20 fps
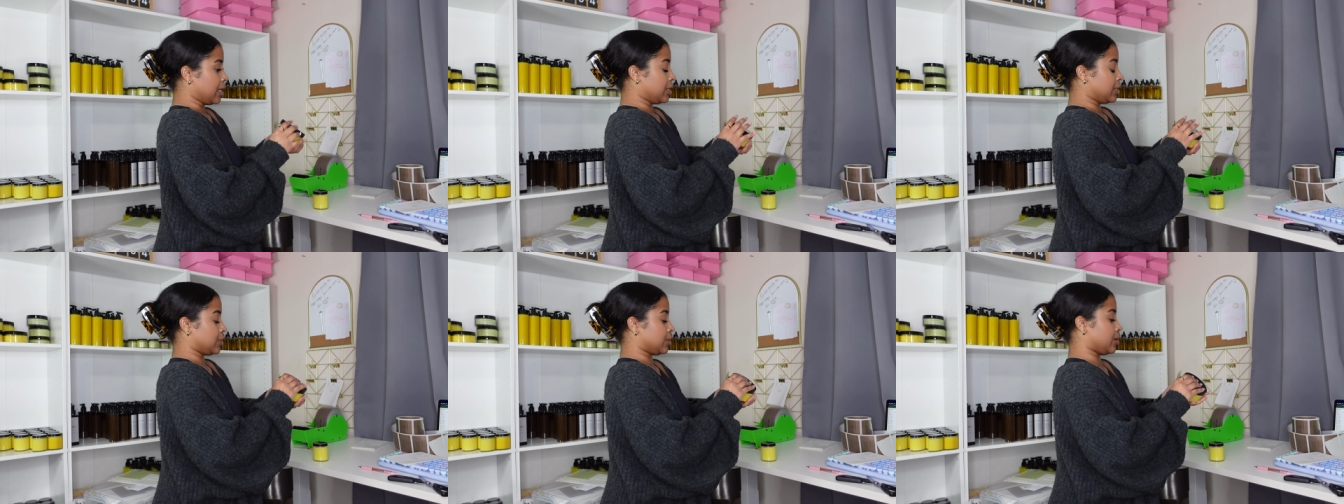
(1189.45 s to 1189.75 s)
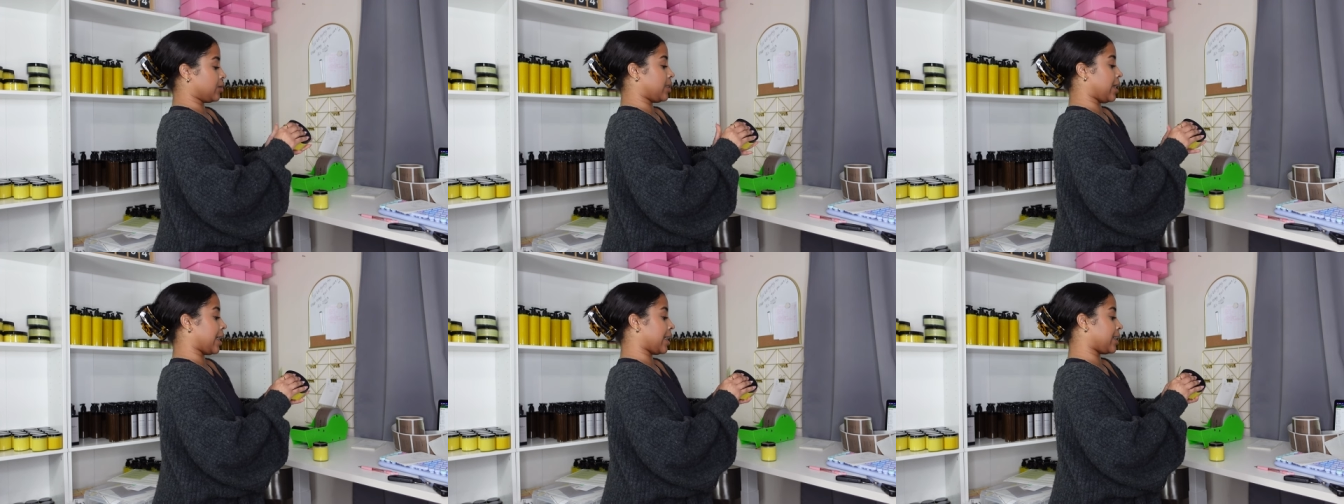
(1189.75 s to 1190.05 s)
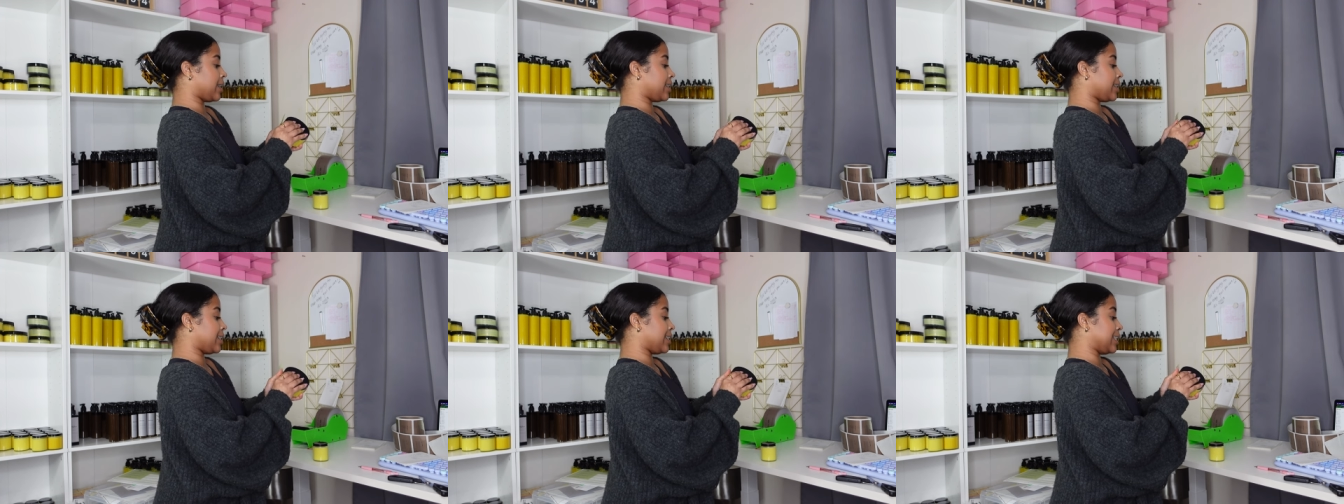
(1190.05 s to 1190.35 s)
So that
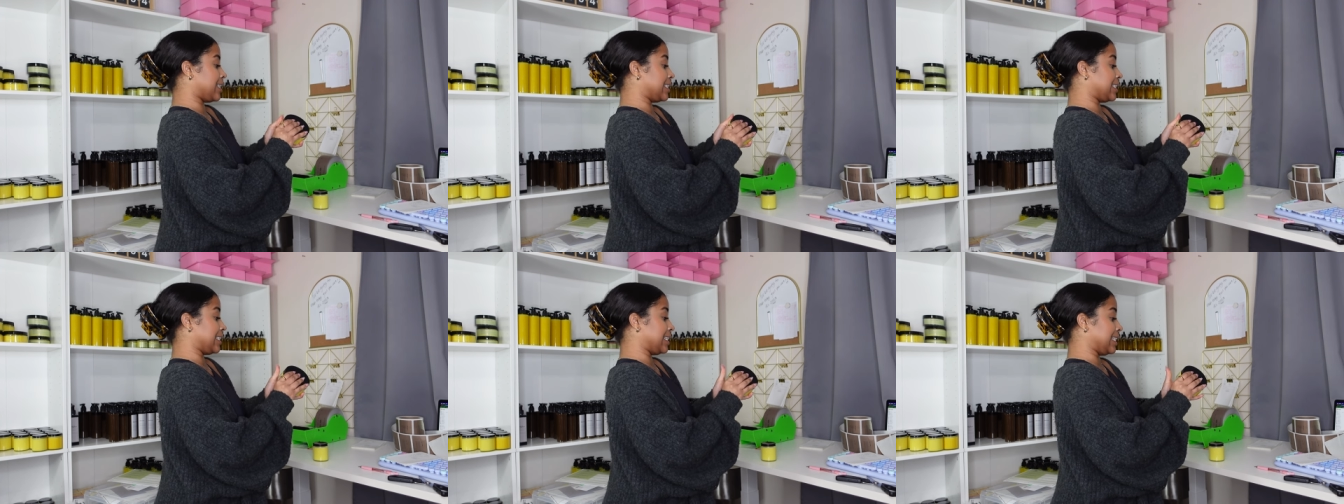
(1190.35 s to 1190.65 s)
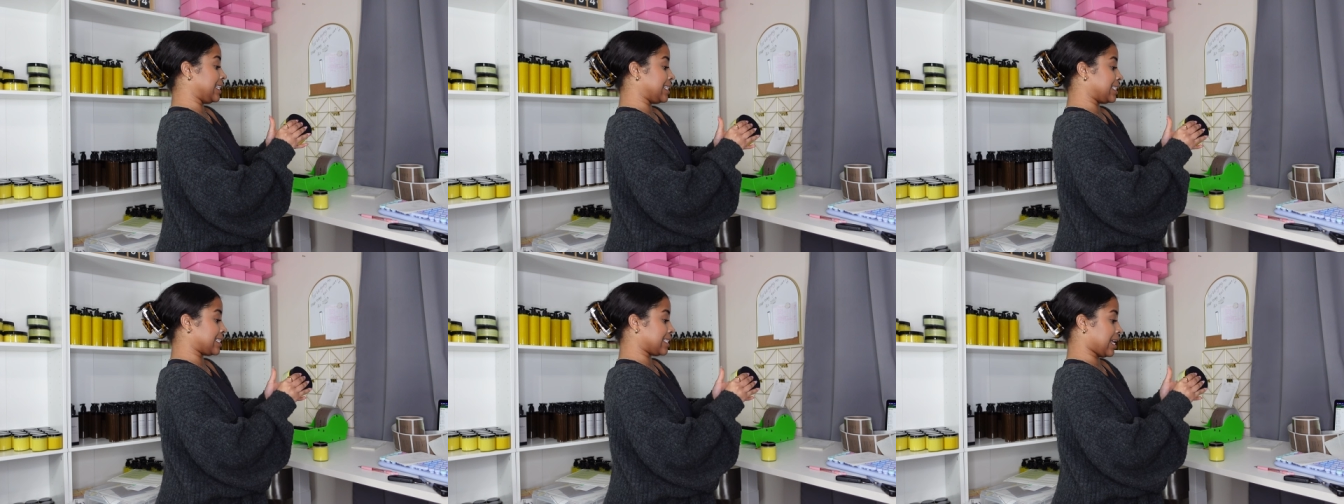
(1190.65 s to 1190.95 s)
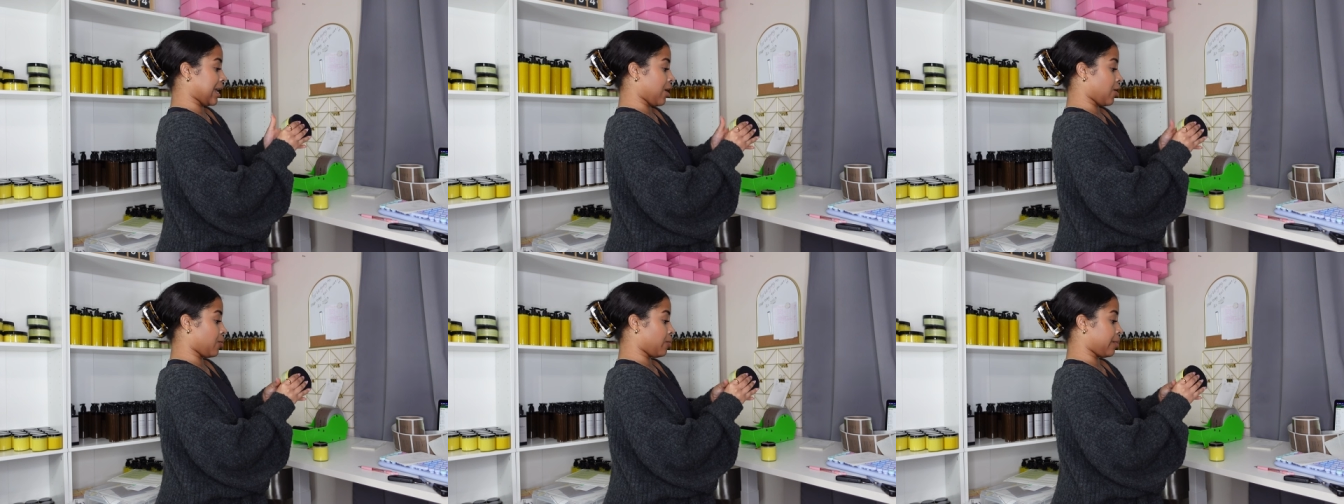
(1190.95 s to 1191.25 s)
can at least
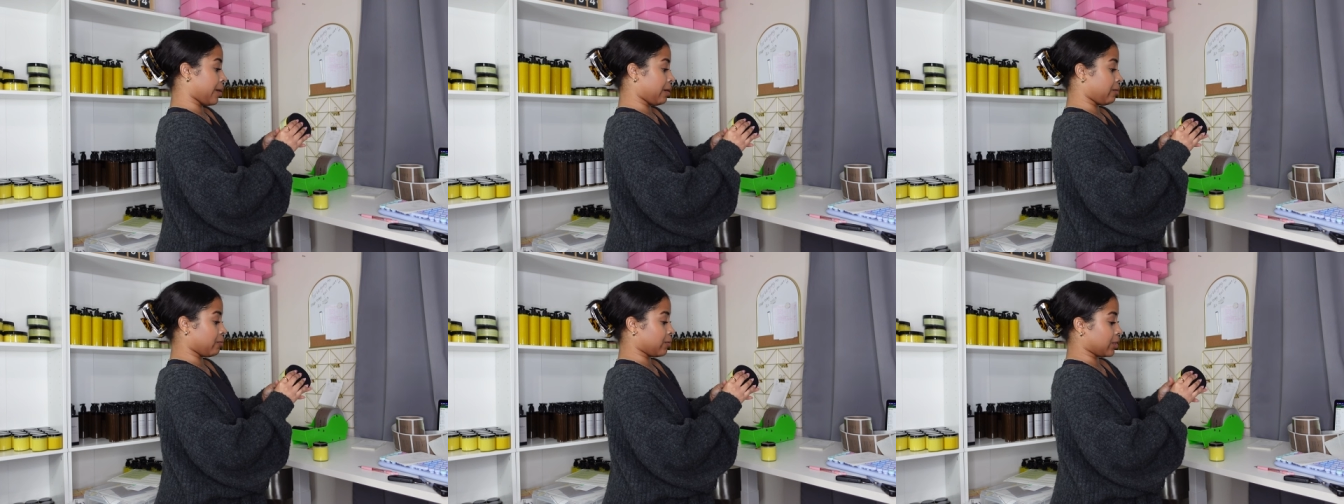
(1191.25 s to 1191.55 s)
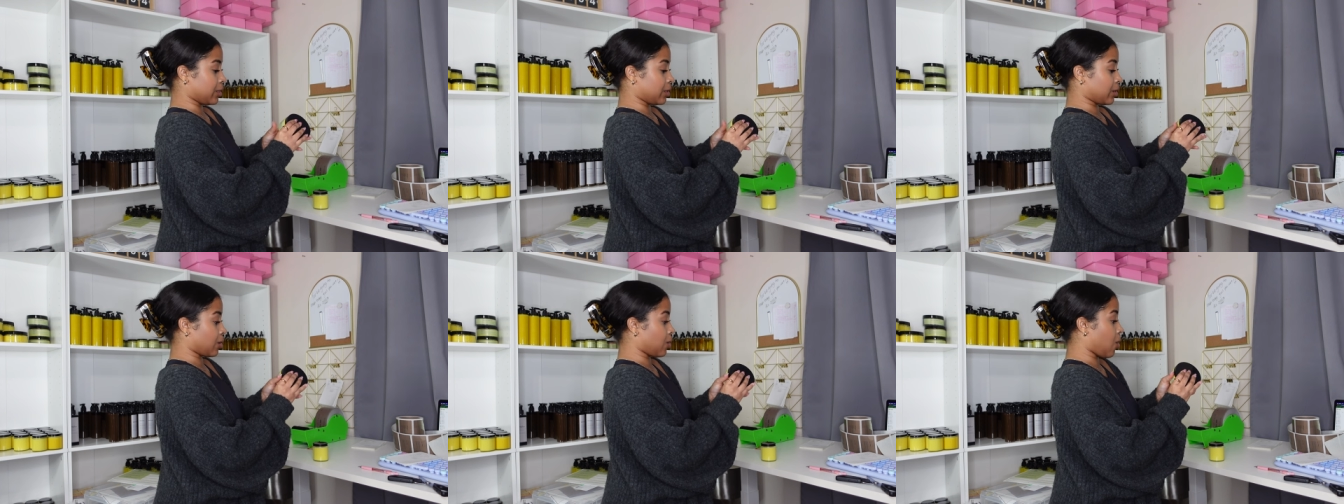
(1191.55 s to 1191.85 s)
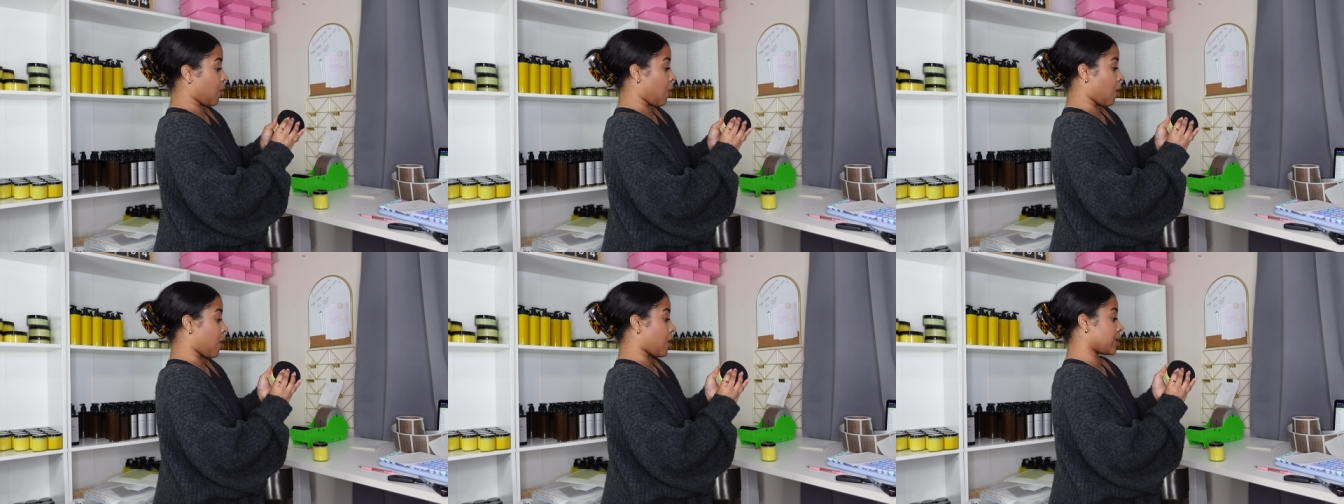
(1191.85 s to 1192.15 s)
help out with the
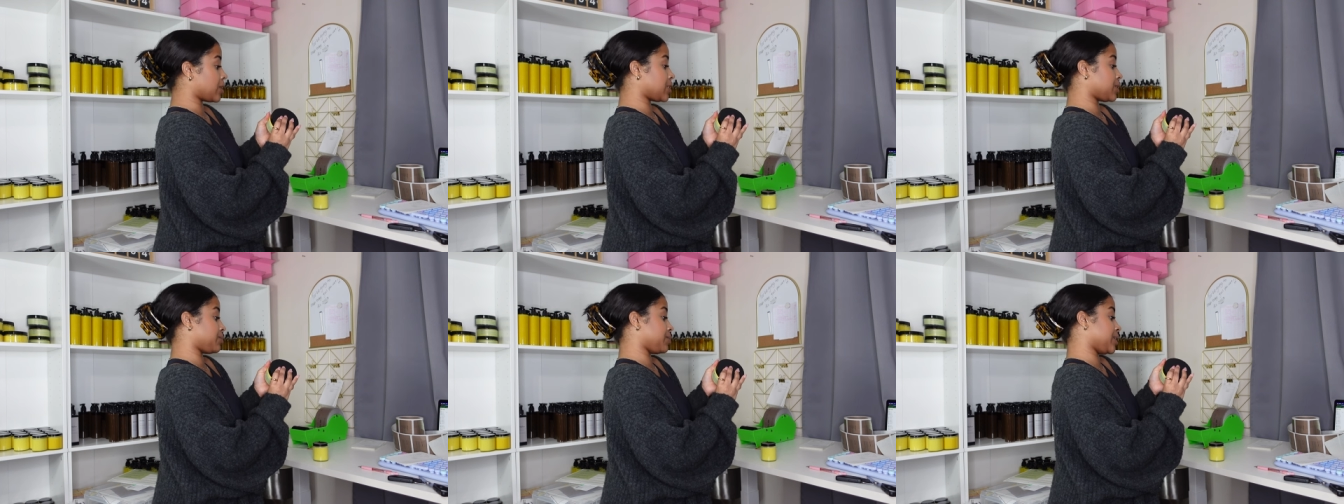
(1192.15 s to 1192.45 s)
cost,